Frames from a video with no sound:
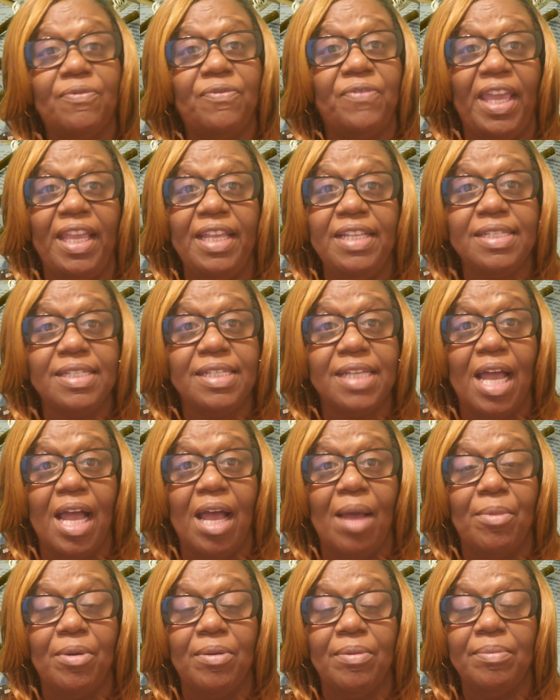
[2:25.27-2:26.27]

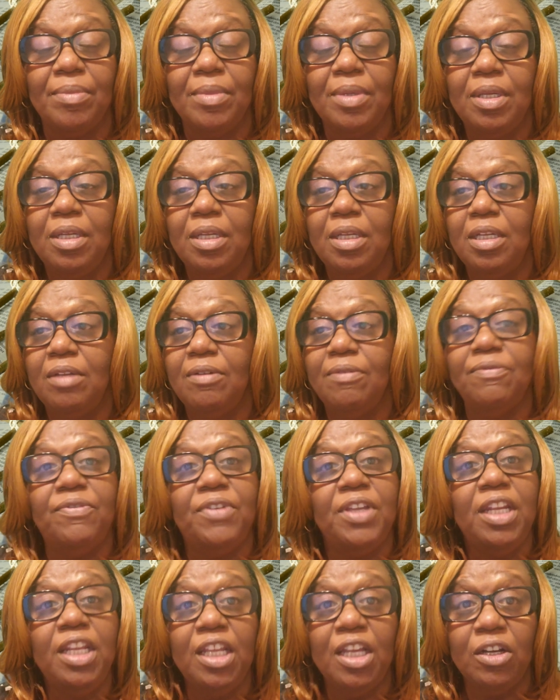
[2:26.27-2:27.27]
FaceTime them,
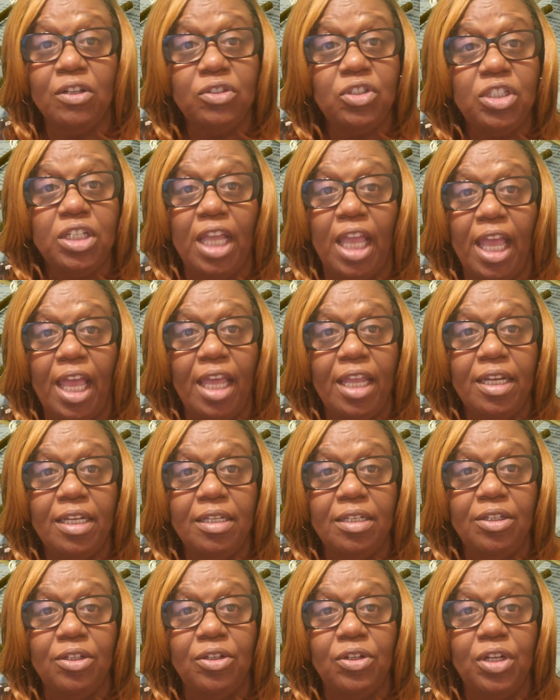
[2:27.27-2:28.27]
video chat,
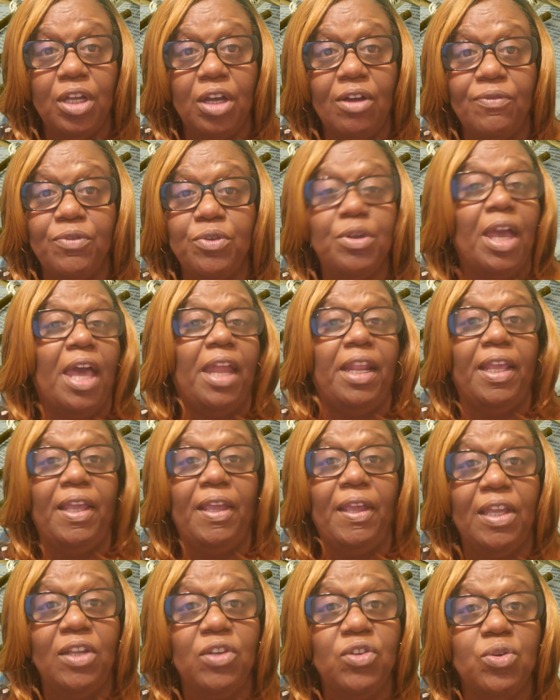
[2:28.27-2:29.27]
you know, if you got an
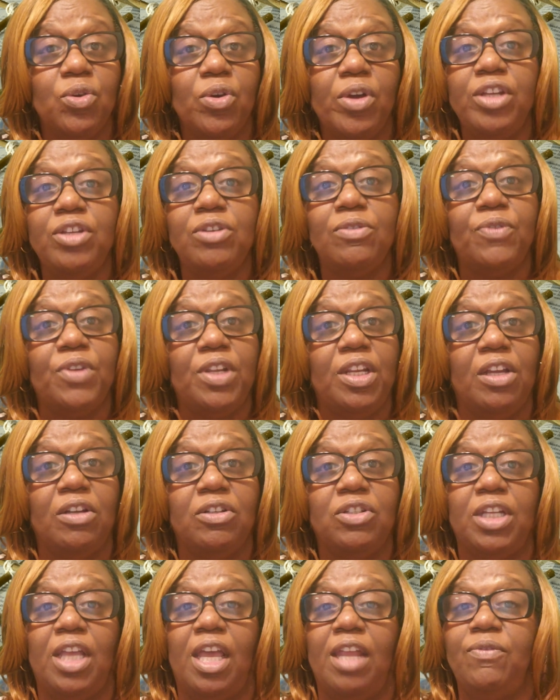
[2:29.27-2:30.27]
Android, you
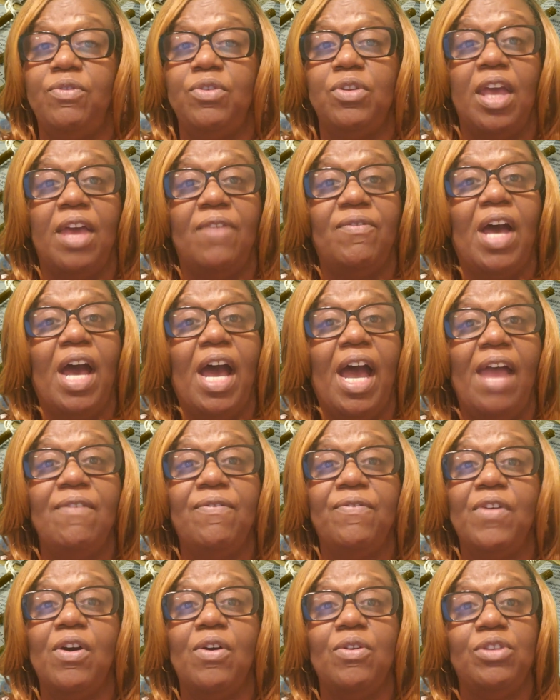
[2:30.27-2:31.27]
video chat. If you have an
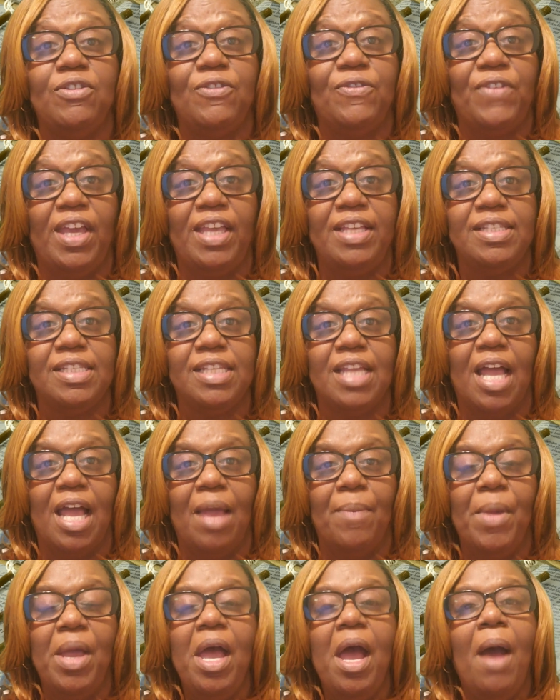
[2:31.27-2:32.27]
iPhone, you
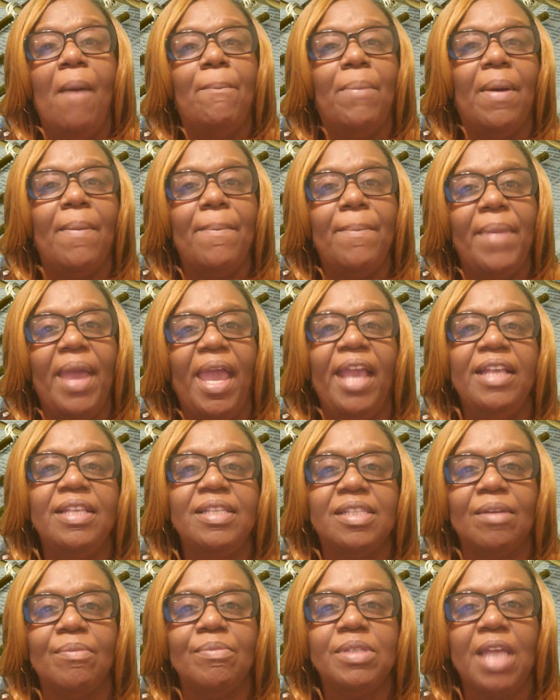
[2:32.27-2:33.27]
FaceTime. But make
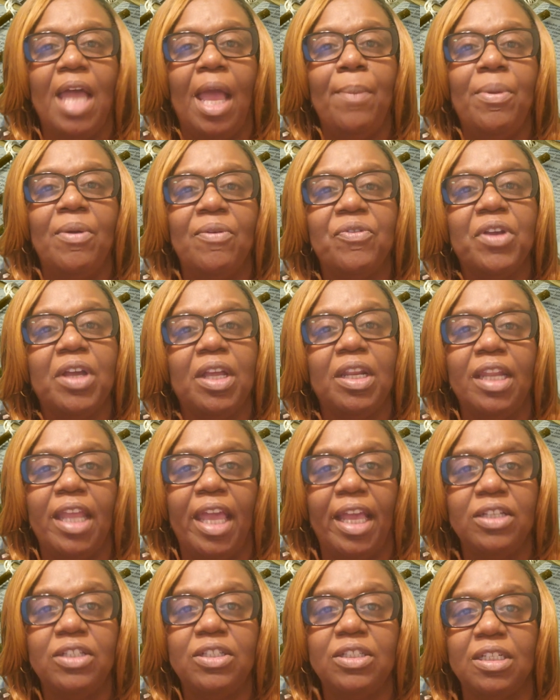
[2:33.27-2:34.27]
some type of
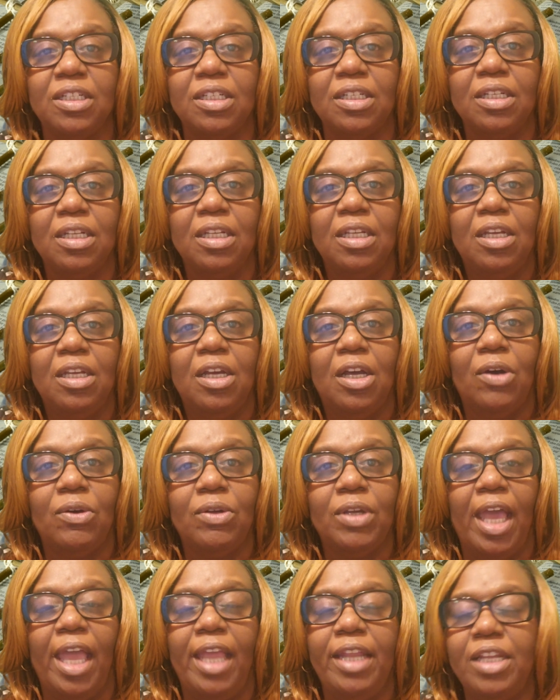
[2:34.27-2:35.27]
connection.
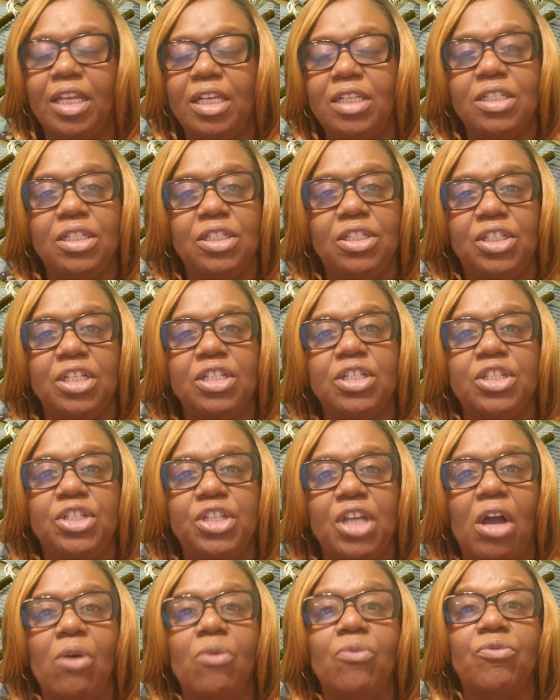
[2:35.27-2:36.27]
Okay, just just
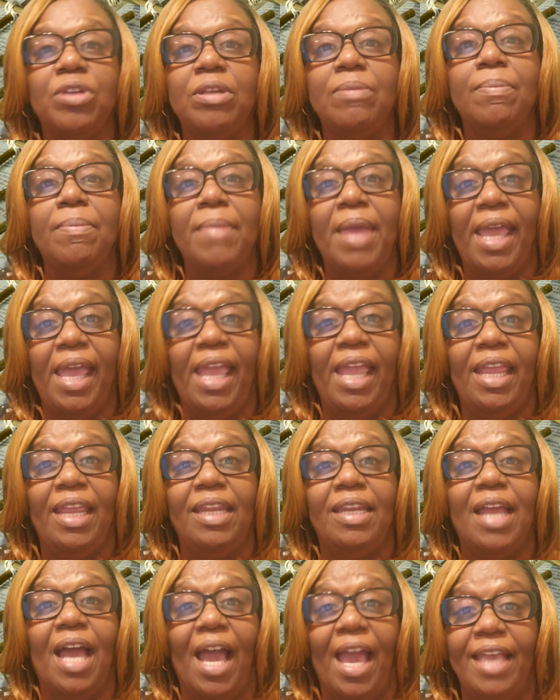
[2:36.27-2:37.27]
don't
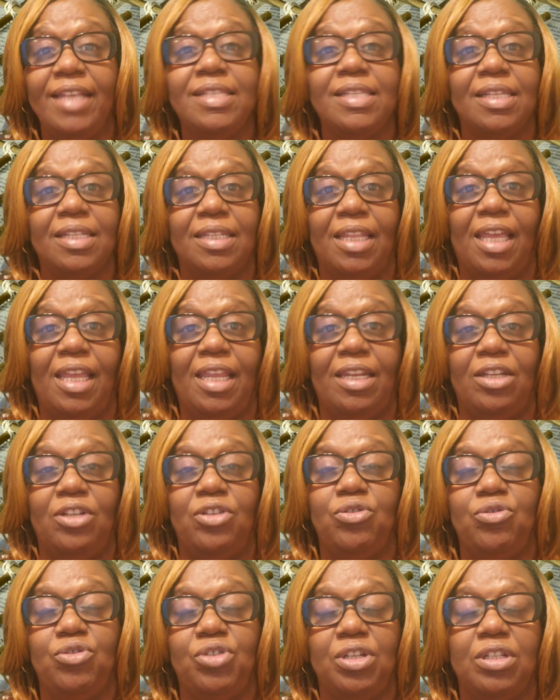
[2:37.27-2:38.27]
remain isolated.
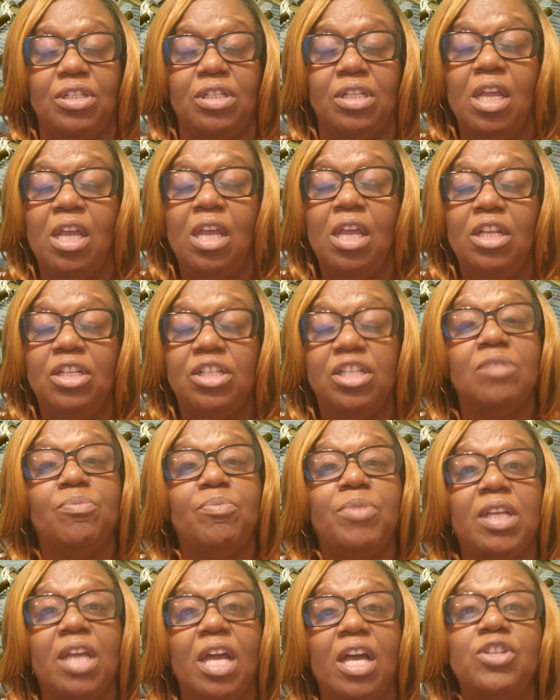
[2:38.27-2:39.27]
You just just
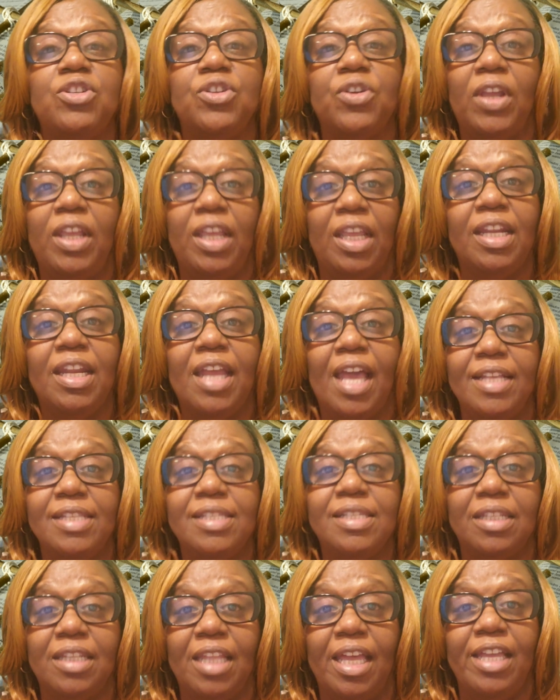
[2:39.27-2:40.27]
because you're in
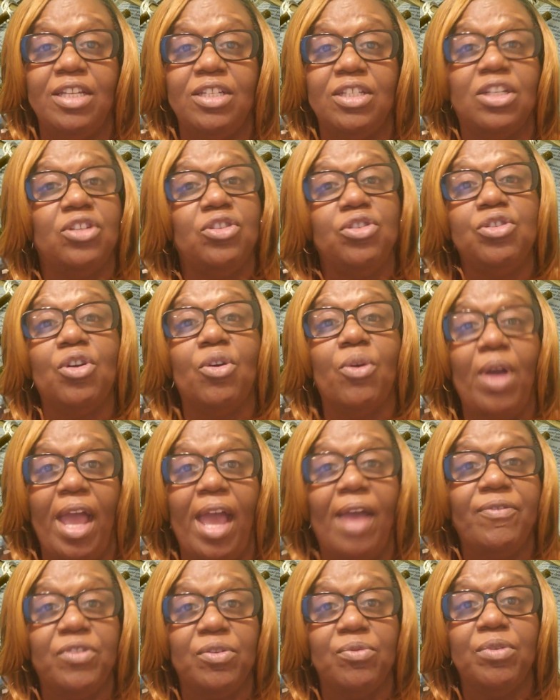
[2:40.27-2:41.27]
isolation, you don't
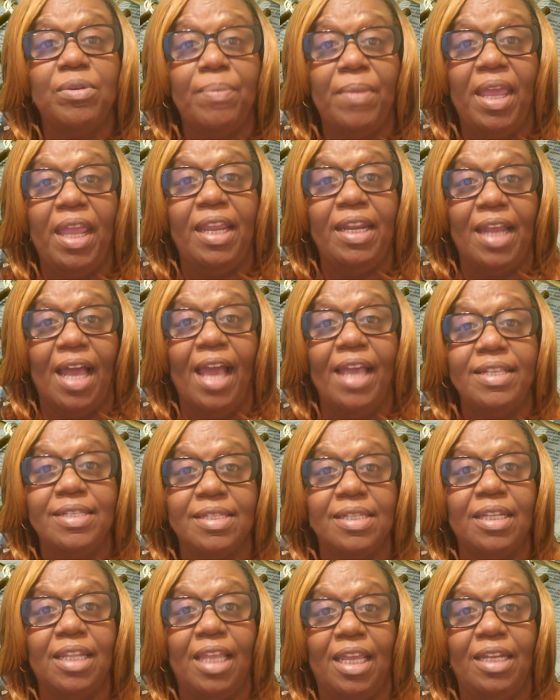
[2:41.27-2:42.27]
have to remain
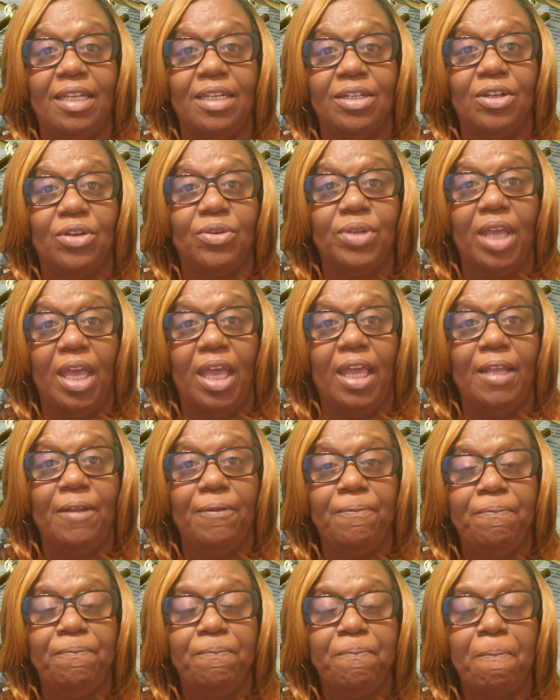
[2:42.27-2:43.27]
isolated, okay?
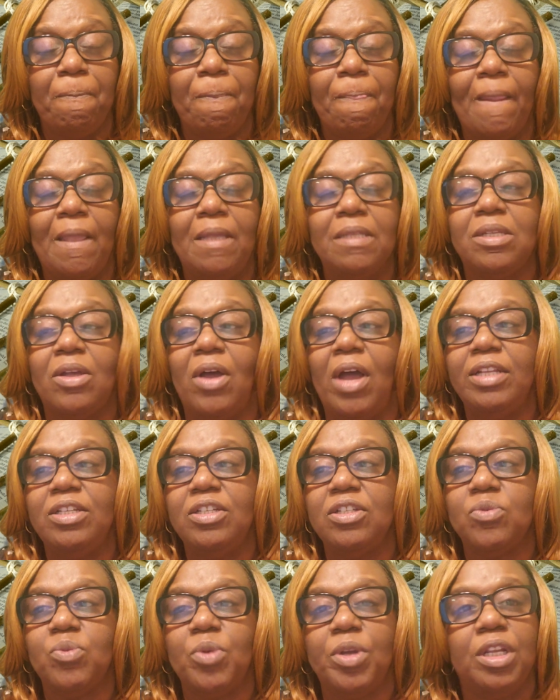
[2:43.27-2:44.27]
So I
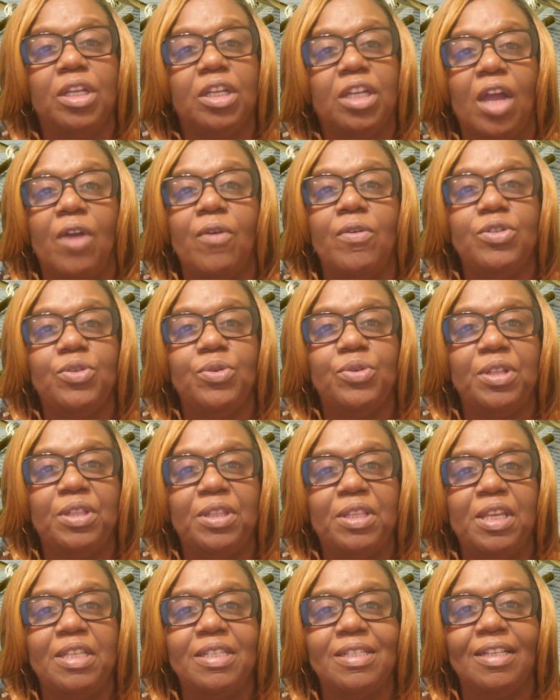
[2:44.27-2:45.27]
just want to encourage you in
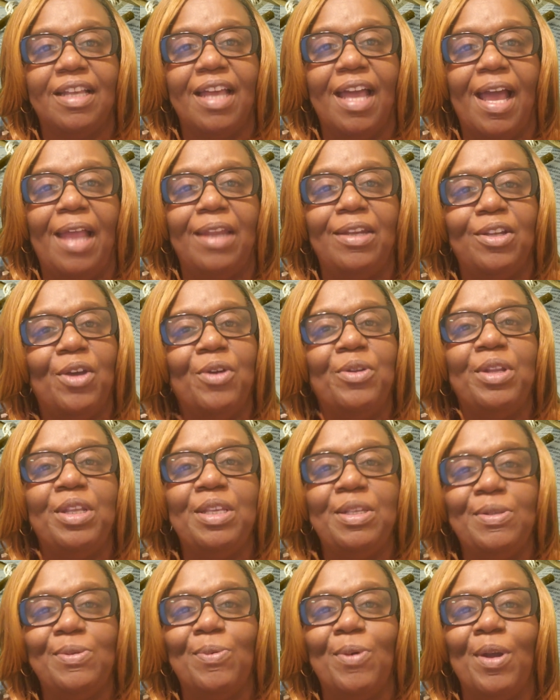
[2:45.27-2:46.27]
the things of God. Know that
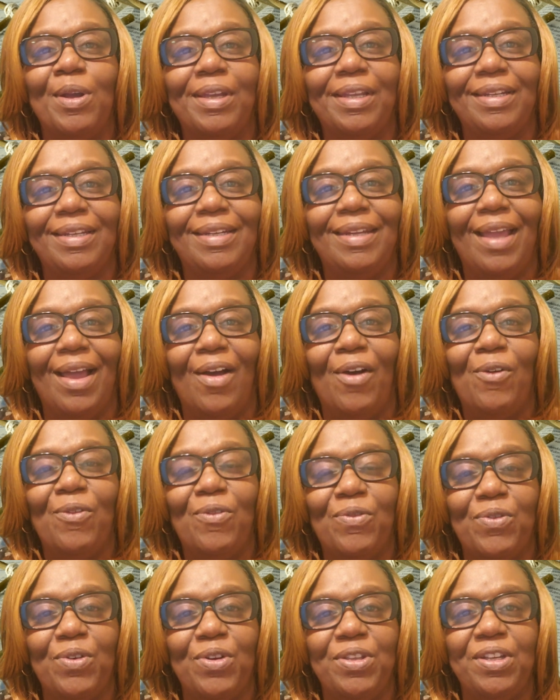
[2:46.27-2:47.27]
He's working it out
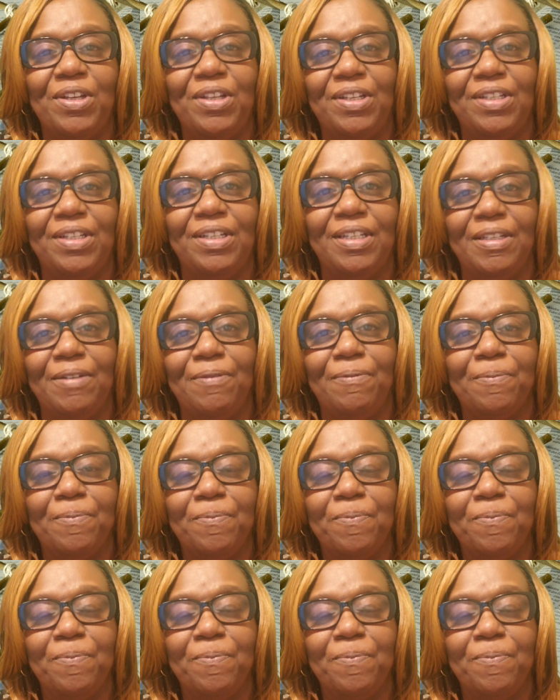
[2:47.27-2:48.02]
for your good.